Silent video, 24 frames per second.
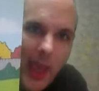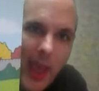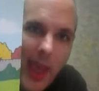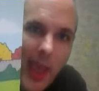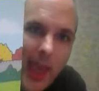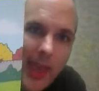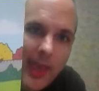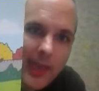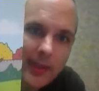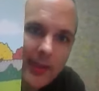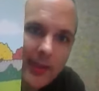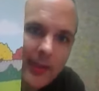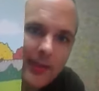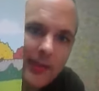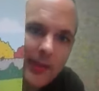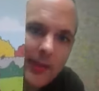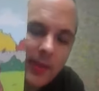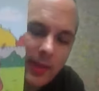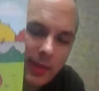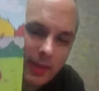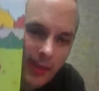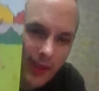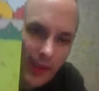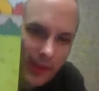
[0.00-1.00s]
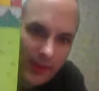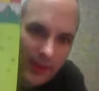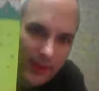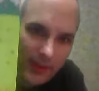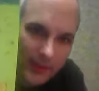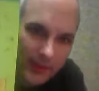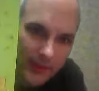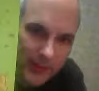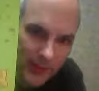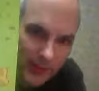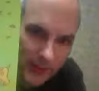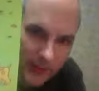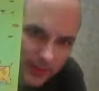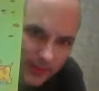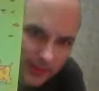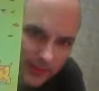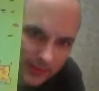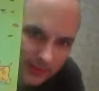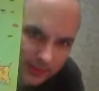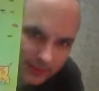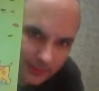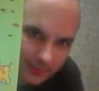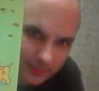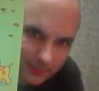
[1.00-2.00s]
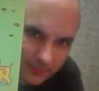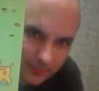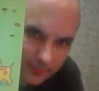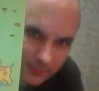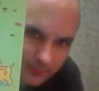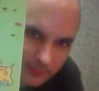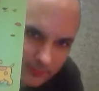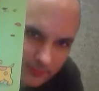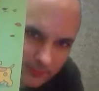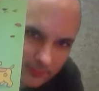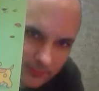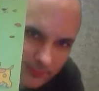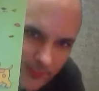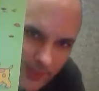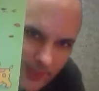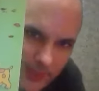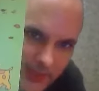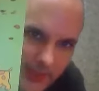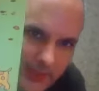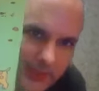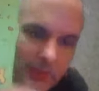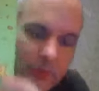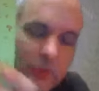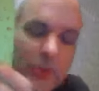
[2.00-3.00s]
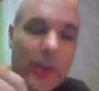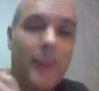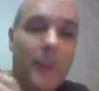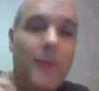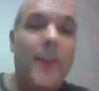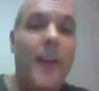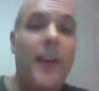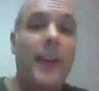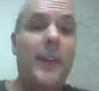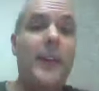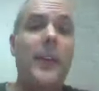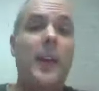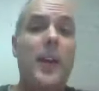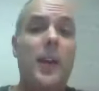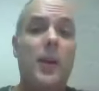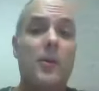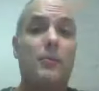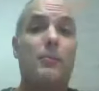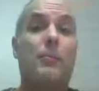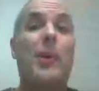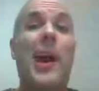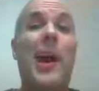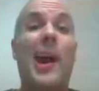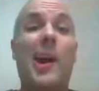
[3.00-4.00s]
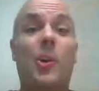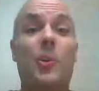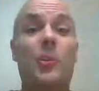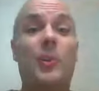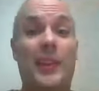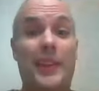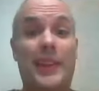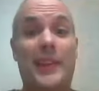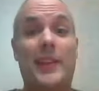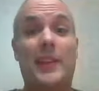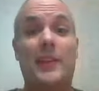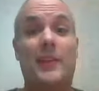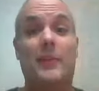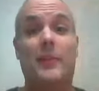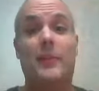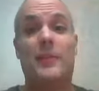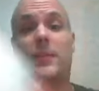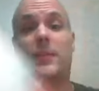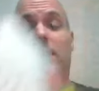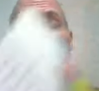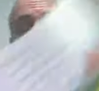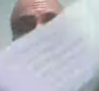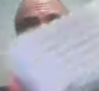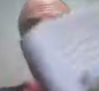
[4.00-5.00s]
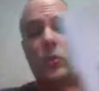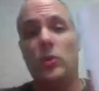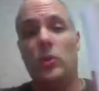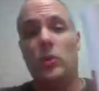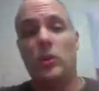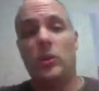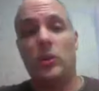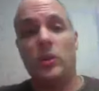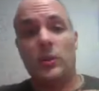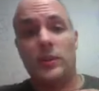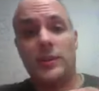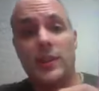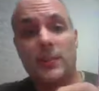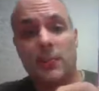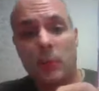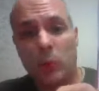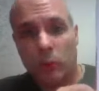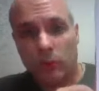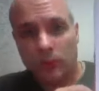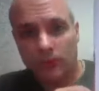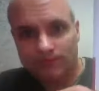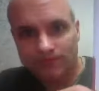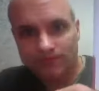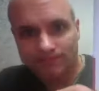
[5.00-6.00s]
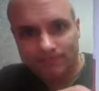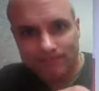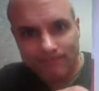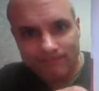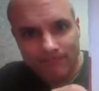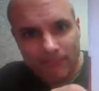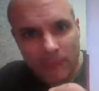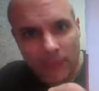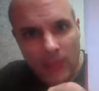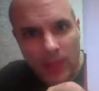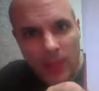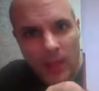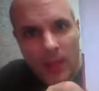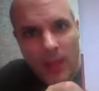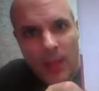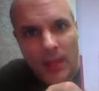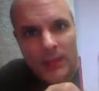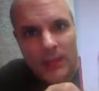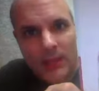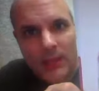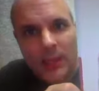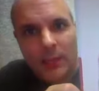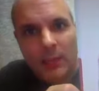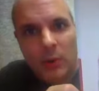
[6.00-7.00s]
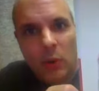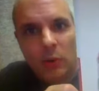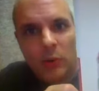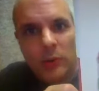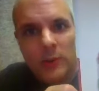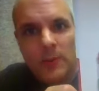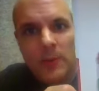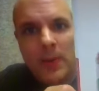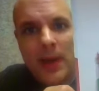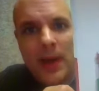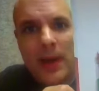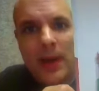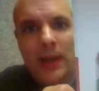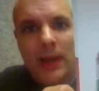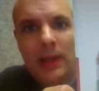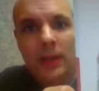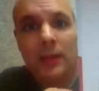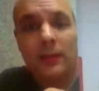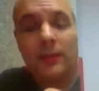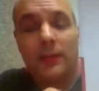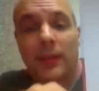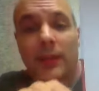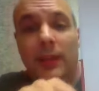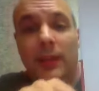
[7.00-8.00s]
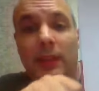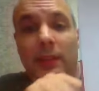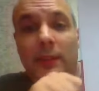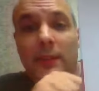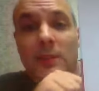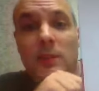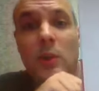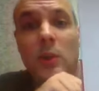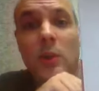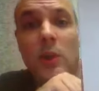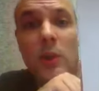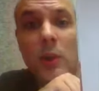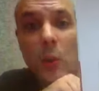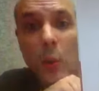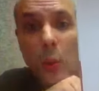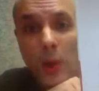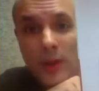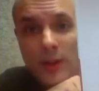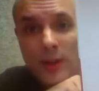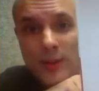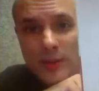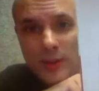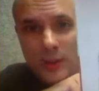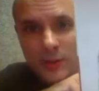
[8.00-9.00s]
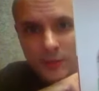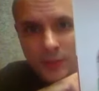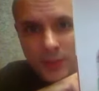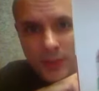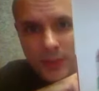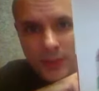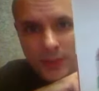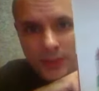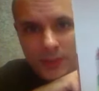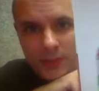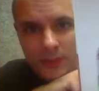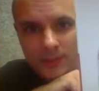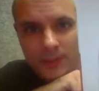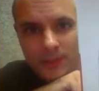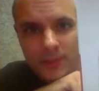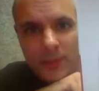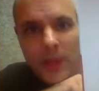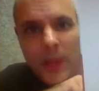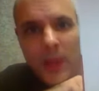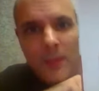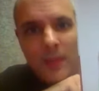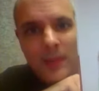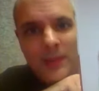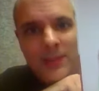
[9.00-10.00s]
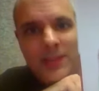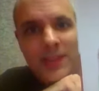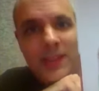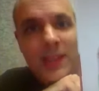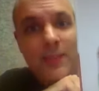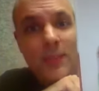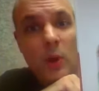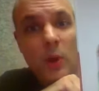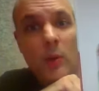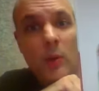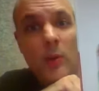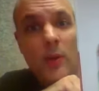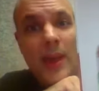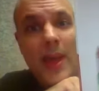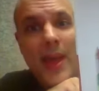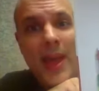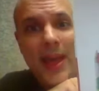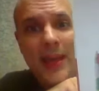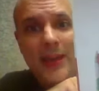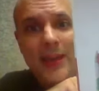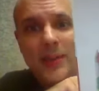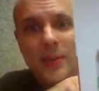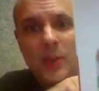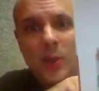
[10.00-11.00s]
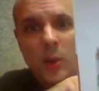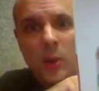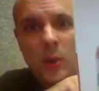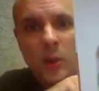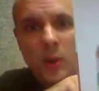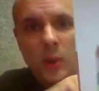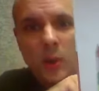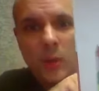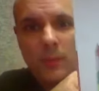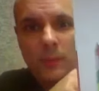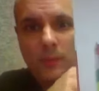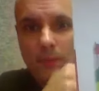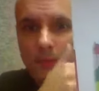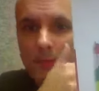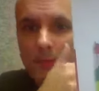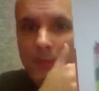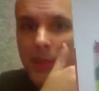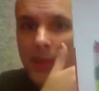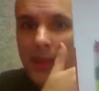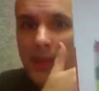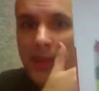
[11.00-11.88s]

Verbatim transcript: And they did. See, they're trying to find brown leaves for T-Bone. T-Bone's pile of leaves was ready. But T-Bone had to go home.